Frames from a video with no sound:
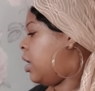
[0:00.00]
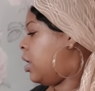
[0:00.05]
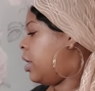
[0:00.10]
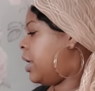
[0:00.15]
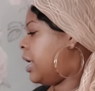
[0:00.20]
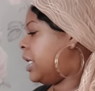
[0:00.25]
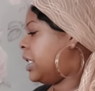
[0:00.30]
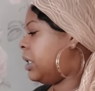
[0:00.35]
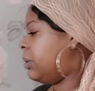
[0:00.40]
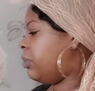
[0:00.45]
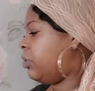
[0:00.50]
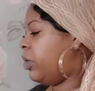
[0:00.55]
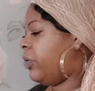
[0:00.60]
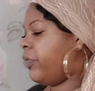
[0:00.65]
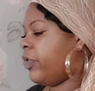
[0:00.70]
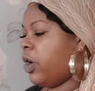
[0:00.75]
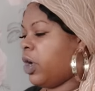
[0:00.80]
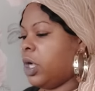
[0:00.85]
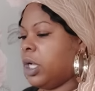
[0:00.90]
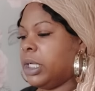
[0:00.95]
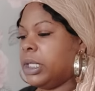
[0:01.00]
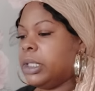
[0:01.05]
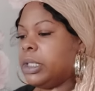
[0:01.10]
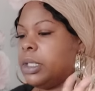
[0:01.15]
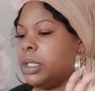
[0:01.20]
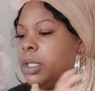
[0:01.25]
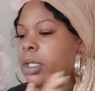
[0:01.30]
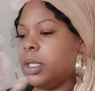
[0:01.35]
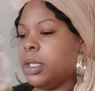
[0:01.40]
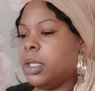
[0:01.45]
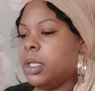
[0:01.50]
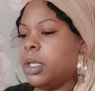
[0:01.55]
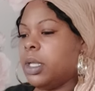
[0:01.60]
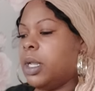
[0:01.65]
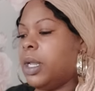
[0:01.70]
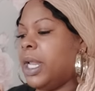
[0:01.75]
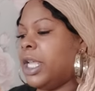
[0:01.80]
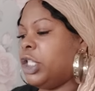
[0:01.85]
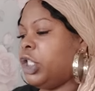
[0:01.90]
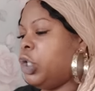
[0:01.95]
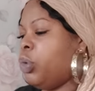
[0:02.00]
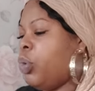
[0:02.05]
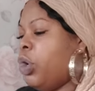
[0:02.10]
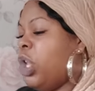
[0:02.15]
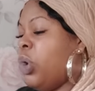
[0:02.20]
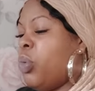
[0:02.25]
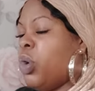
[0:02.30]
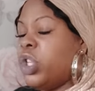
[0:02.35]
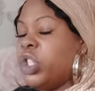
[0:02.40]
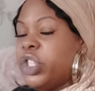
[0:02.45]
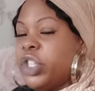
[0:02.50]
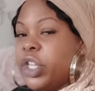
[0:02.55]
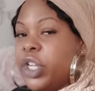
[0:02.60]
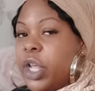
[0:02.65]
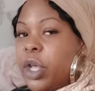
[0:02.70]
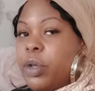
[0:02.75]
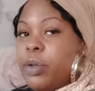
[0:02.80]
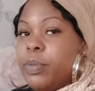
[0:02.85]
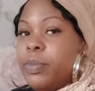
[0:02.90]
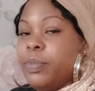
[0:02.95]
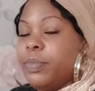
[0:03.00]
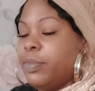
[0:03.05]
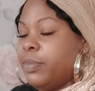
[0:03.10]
Let's move on. Let's do what you want to know.